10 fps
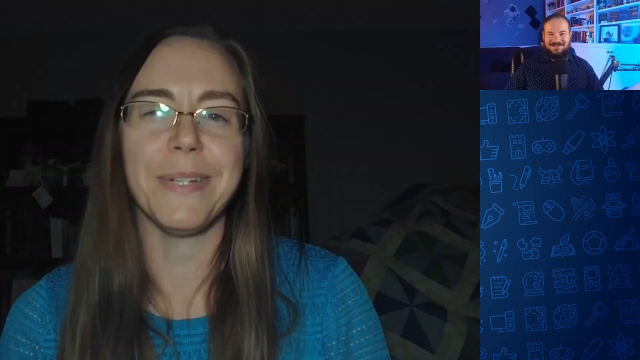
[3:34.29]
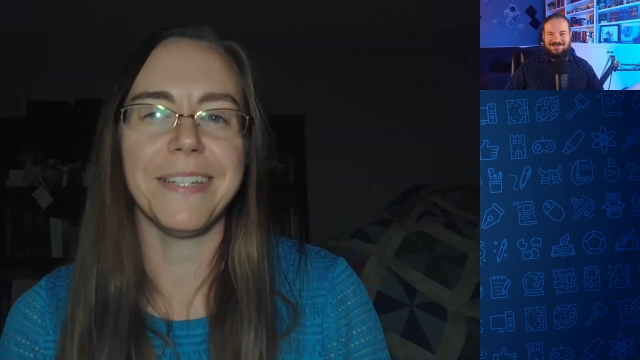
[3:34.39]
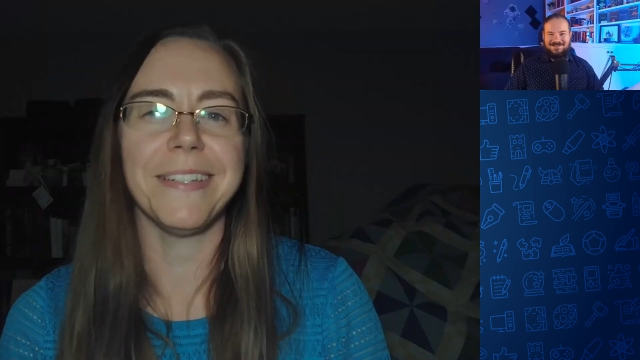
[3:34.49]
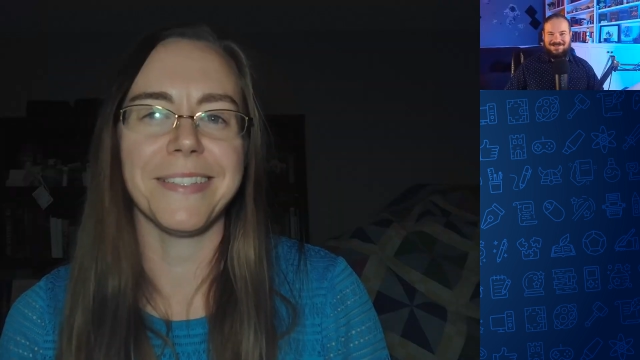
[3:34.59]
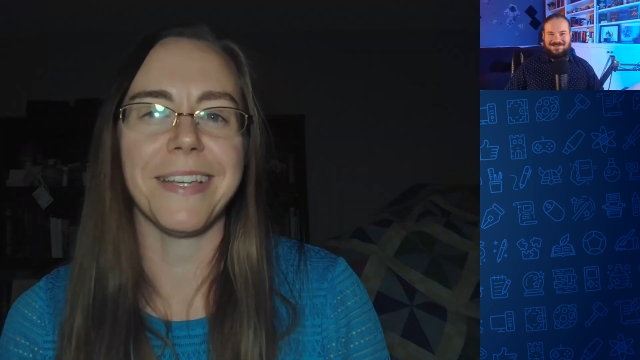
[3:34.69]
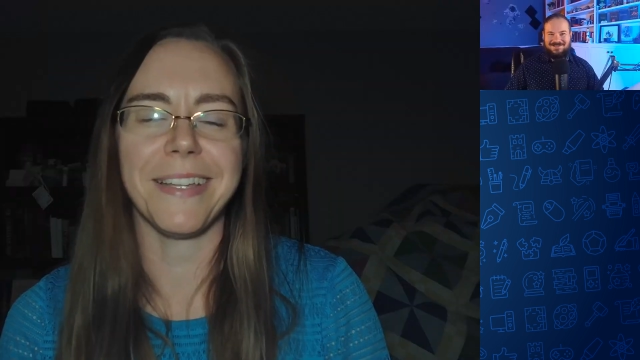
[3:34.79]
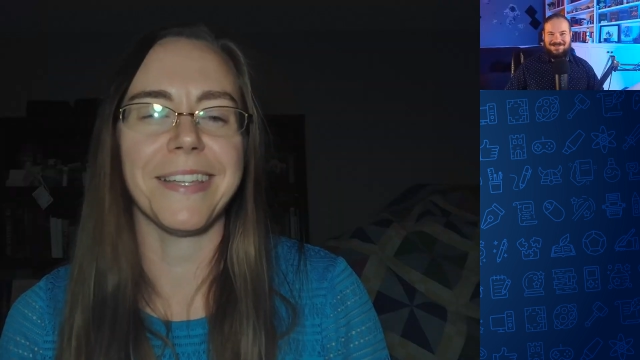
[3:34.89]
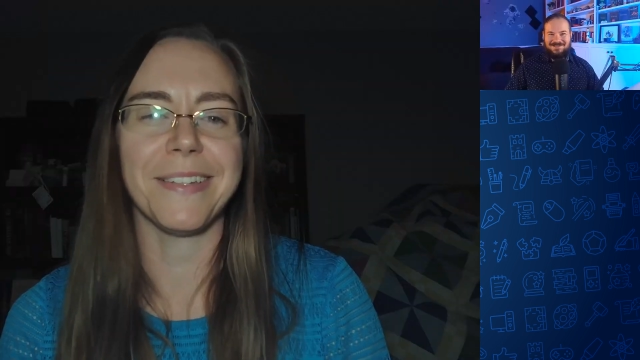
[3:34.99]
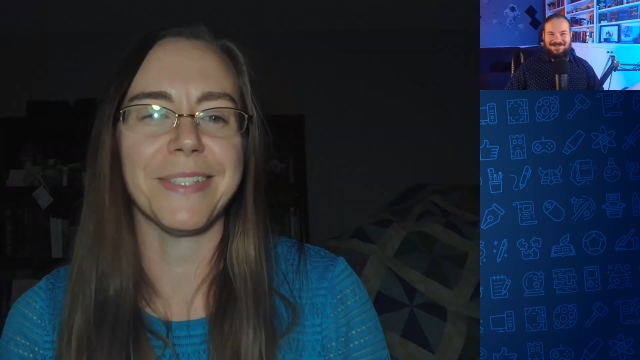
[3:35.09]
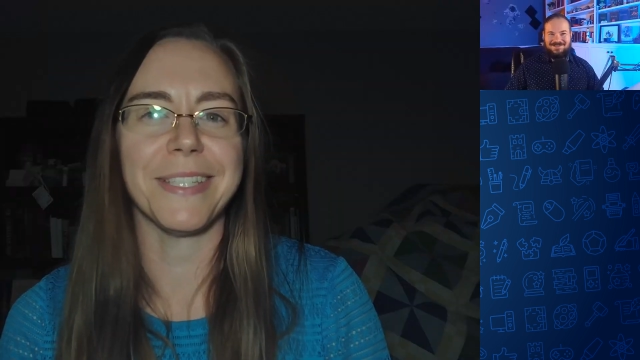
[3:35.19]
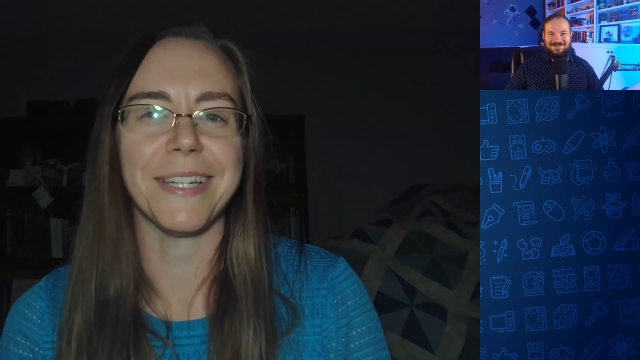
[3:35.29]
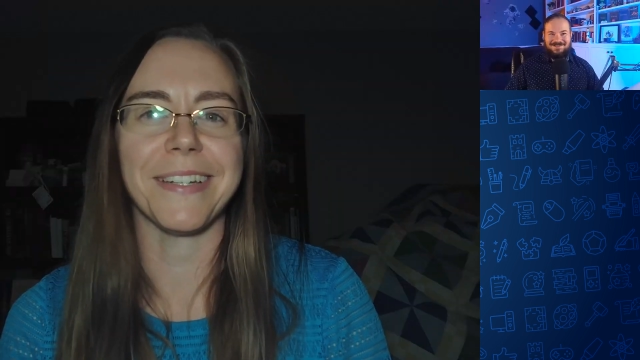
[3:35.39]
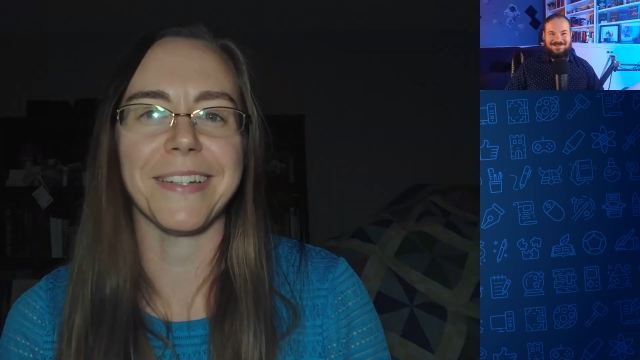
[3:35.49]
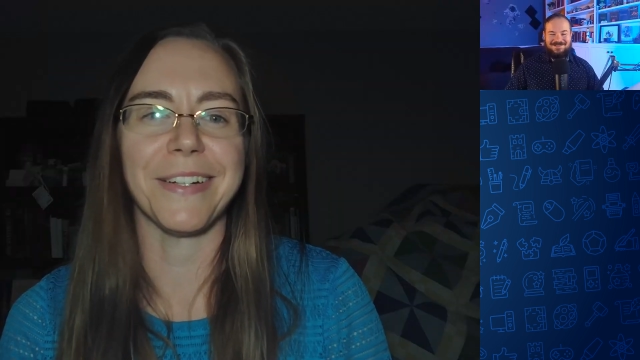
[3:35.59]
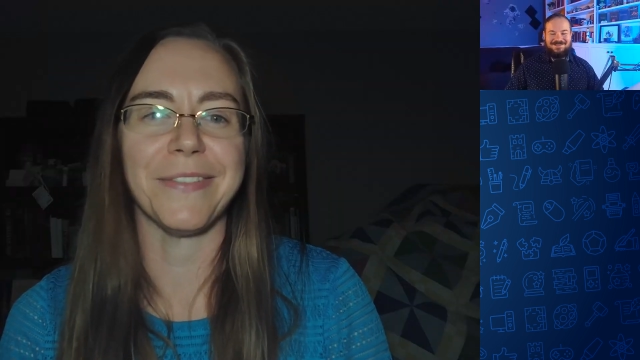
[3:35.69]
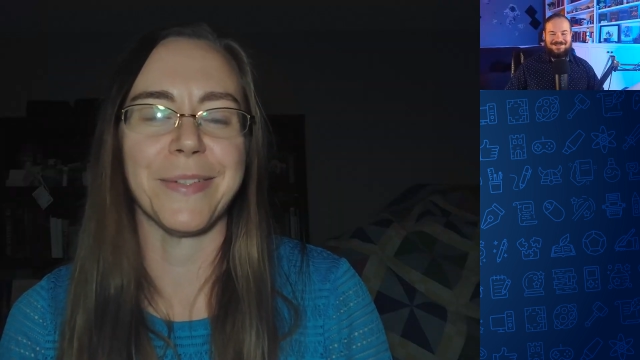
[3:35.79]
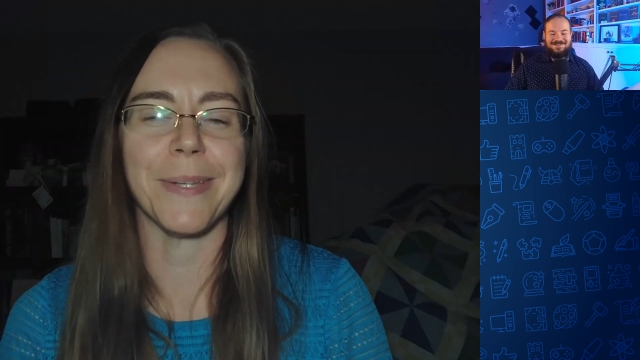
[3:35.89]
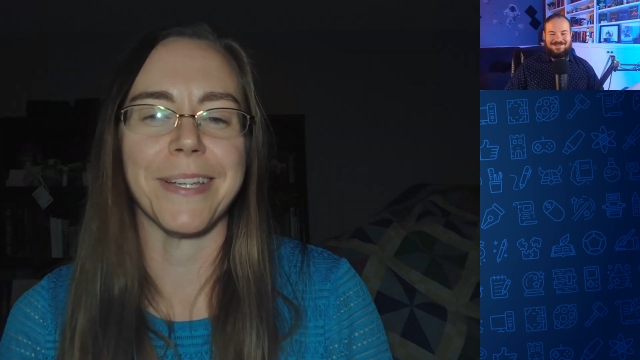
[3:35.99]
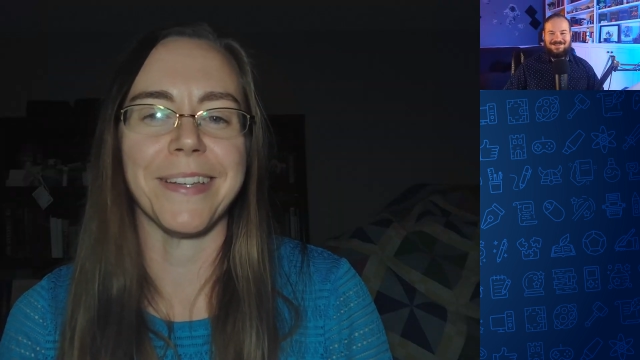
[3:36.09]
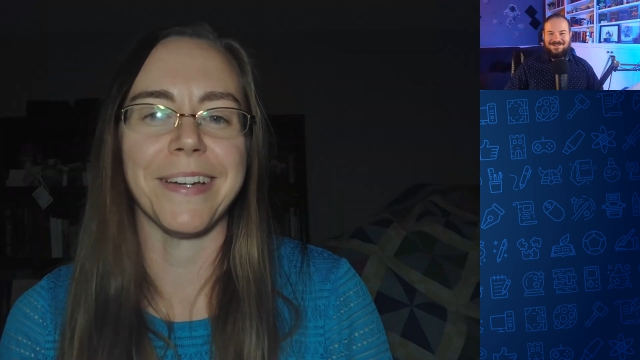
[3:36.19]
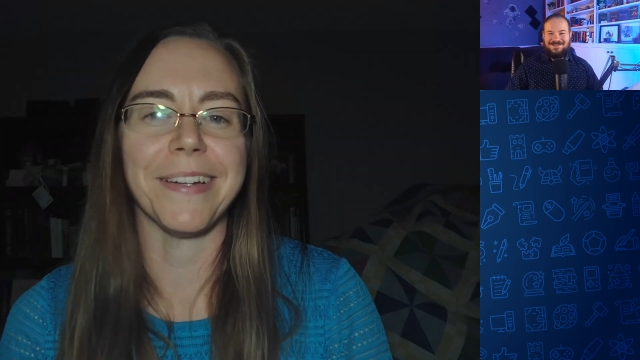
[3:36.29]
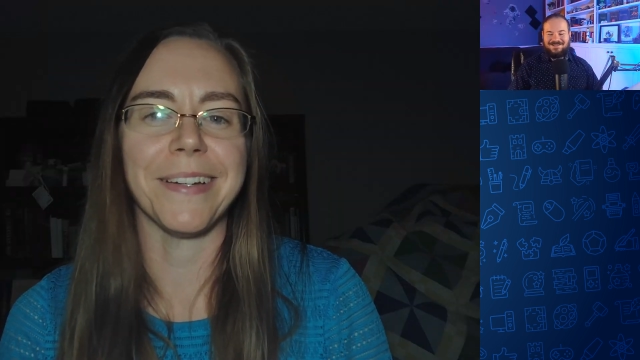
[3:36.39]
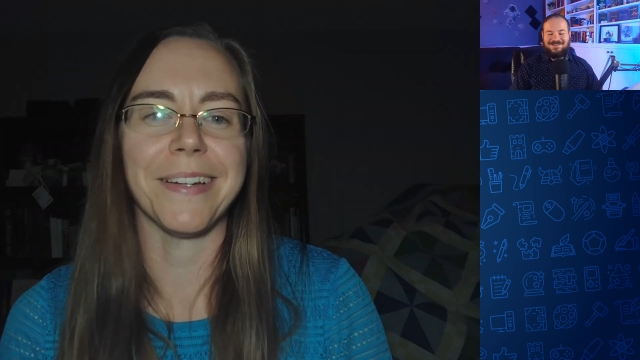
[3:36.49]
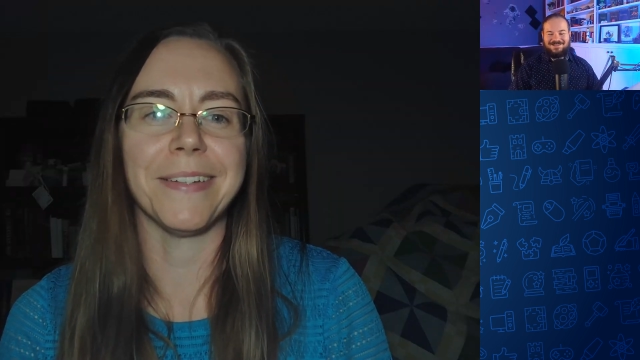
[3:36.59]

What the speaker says: It is, I think it was second grade for me. Yeah.